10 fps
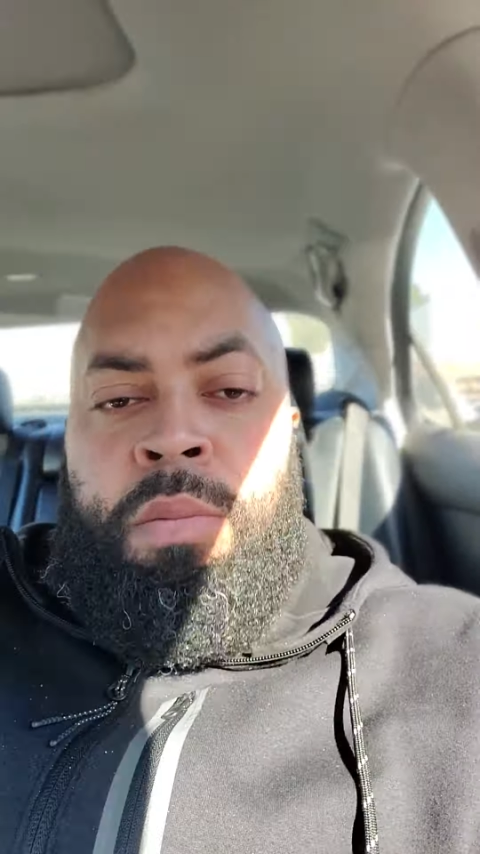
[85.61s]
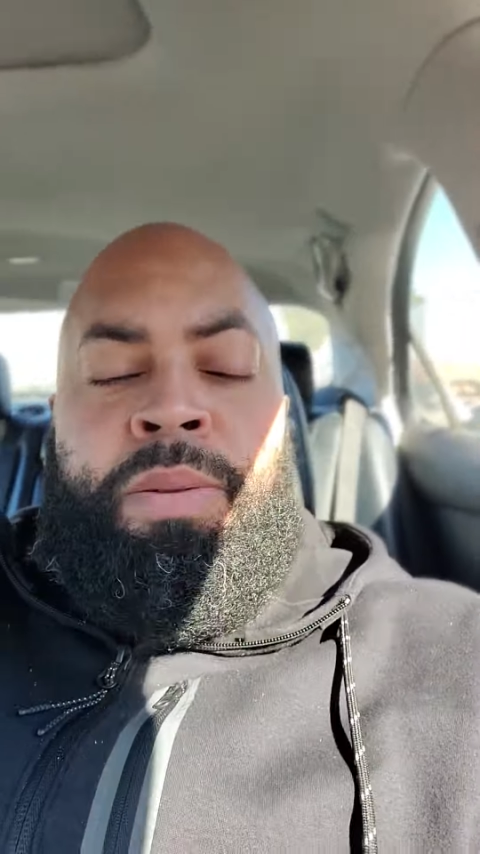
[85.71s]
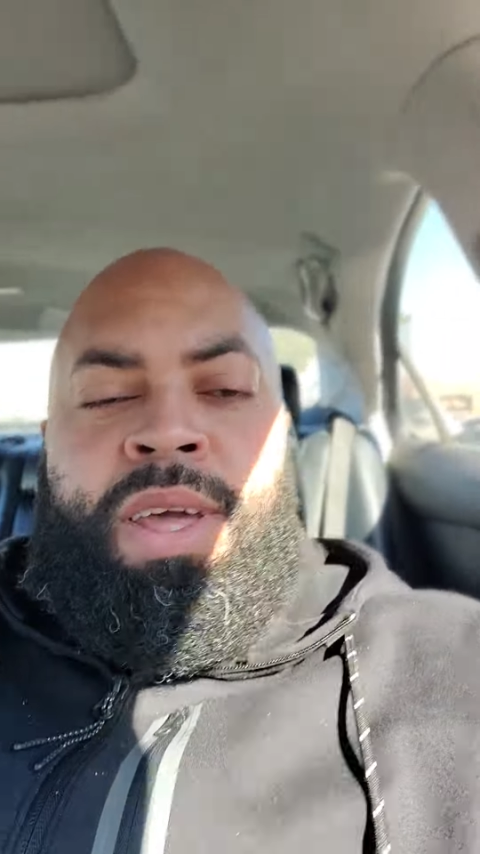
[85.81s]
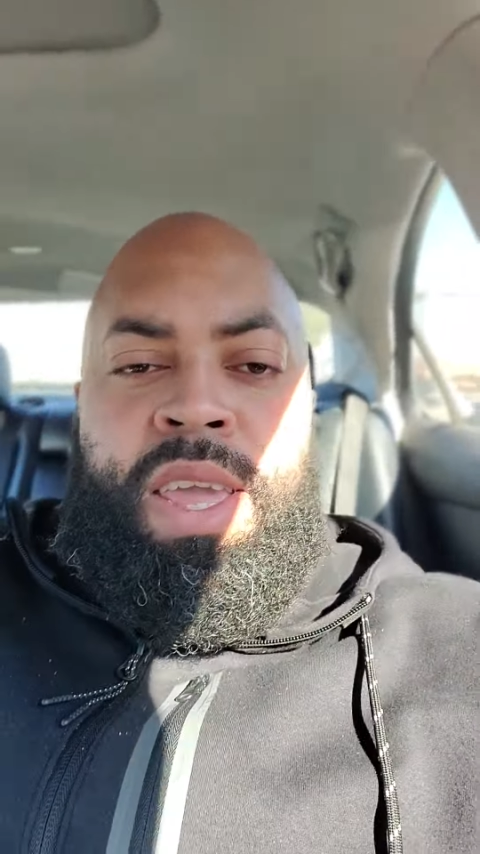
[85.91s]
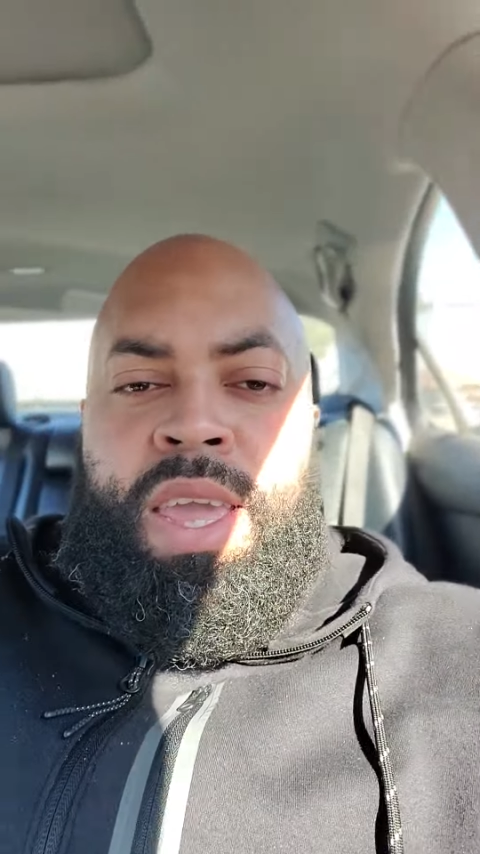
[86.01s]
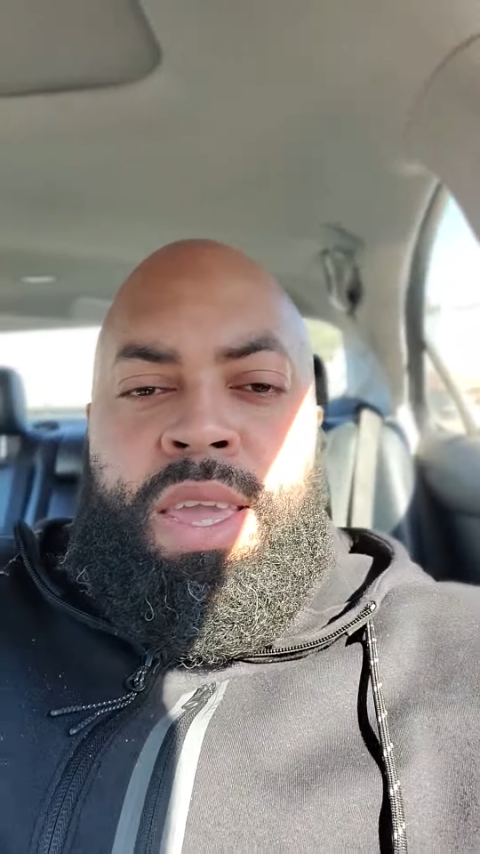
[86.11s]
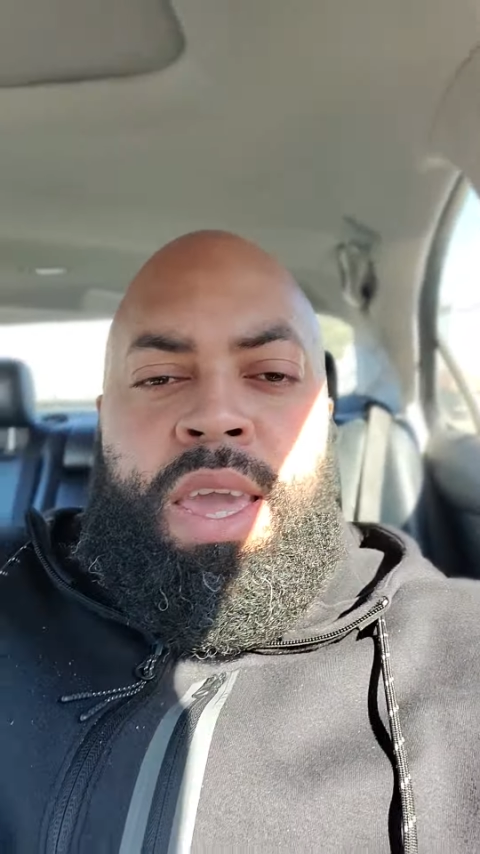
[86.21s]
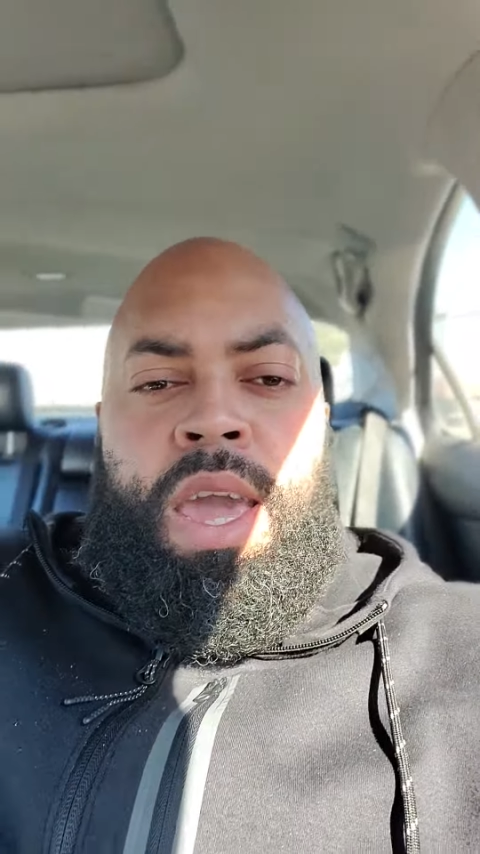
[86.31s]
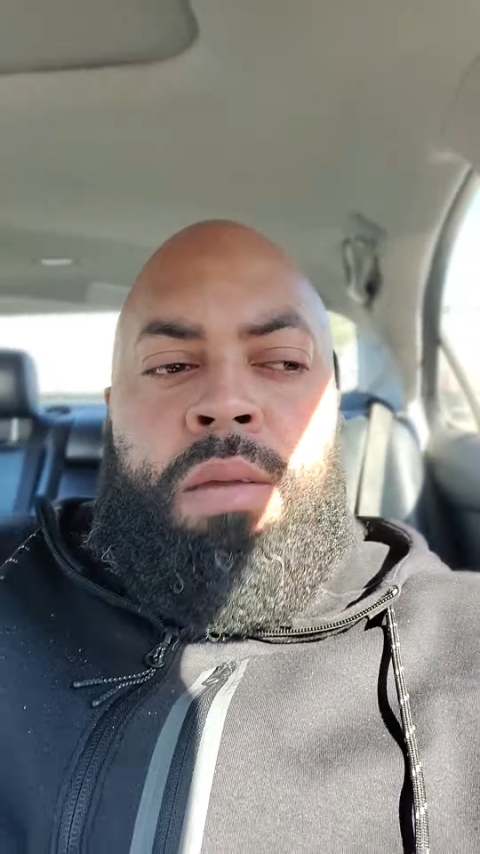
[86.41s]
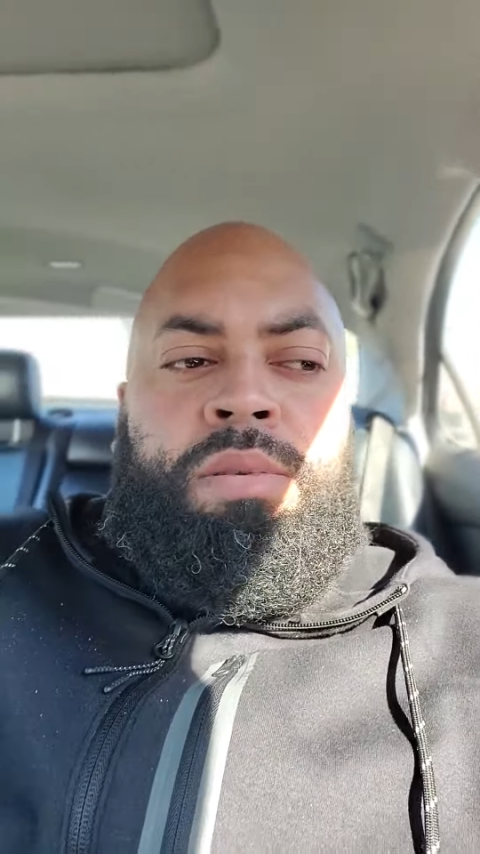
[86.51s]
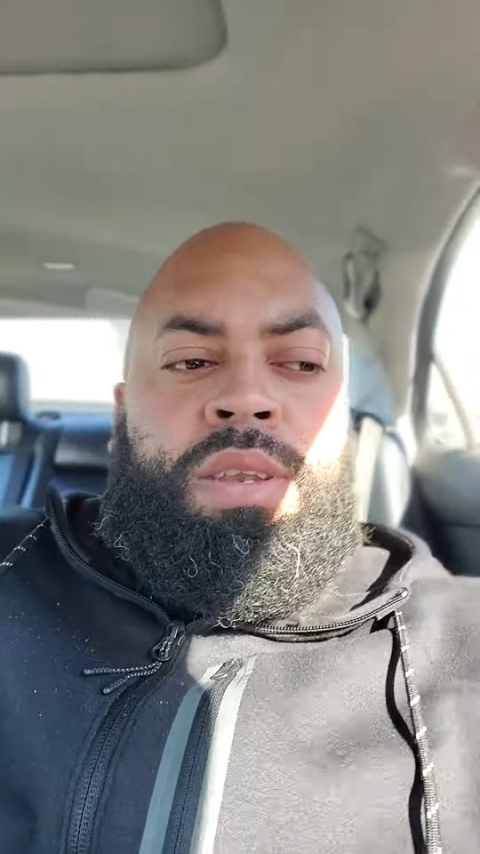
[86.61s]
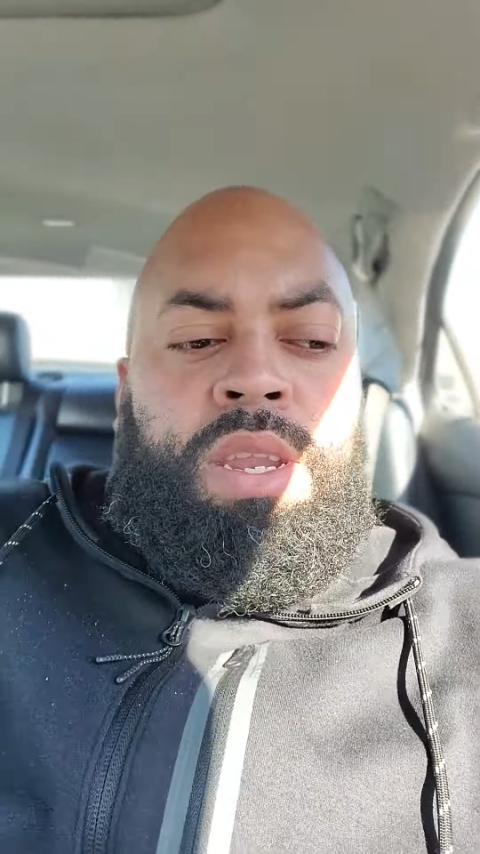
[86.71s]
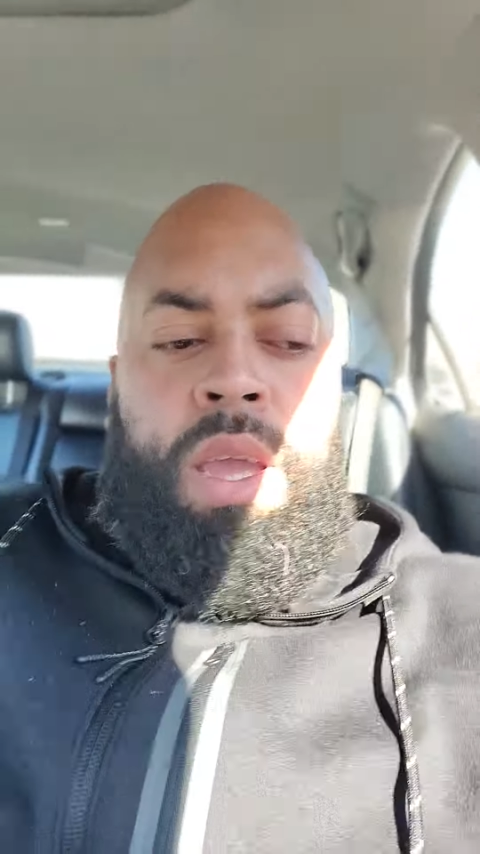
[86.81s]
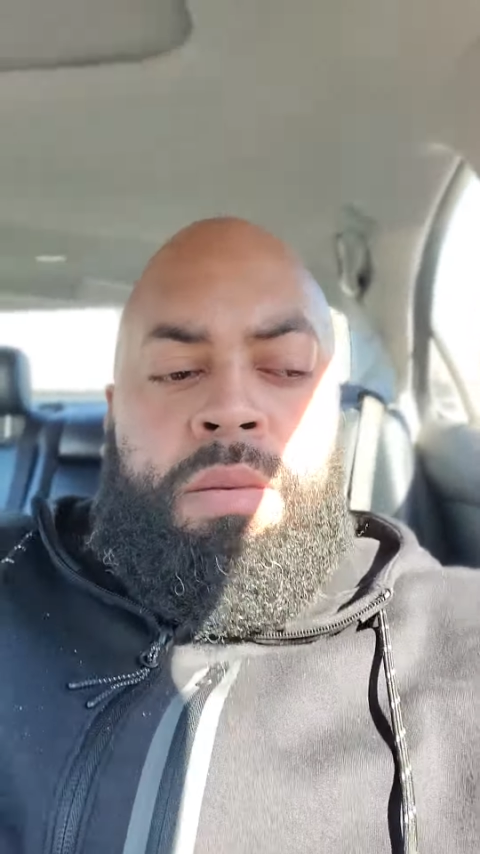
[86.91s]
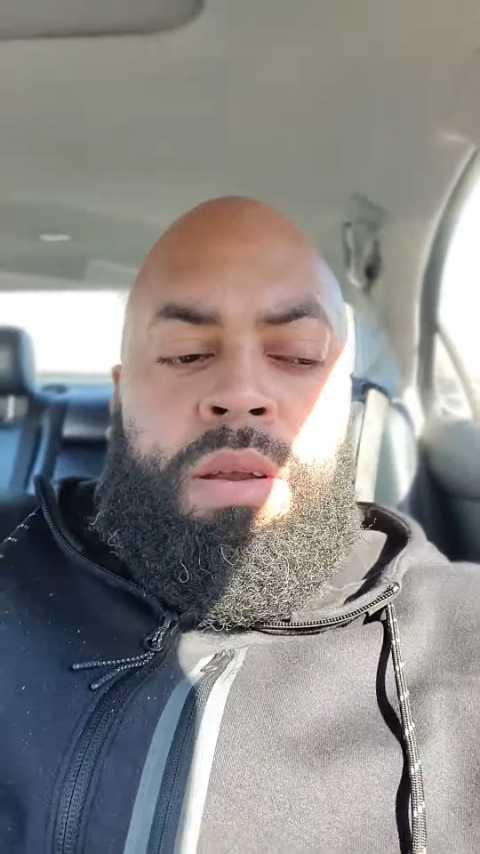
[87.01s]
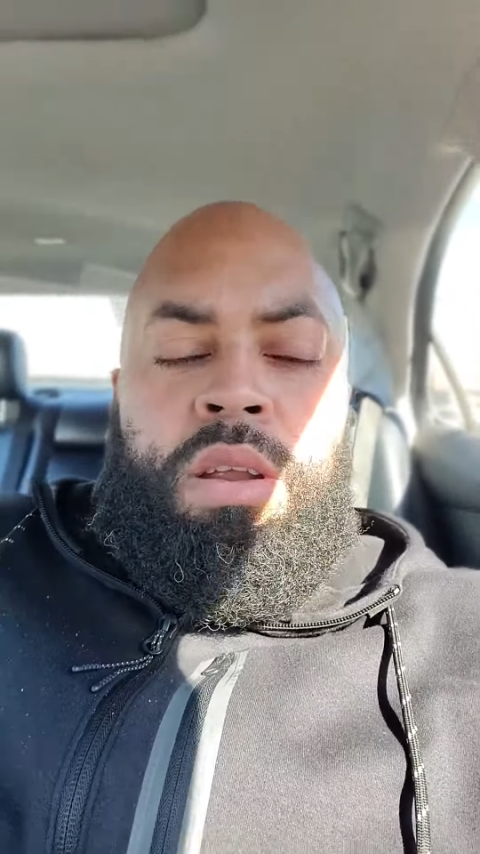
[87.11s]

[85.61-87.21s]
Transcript: play-in game to damn near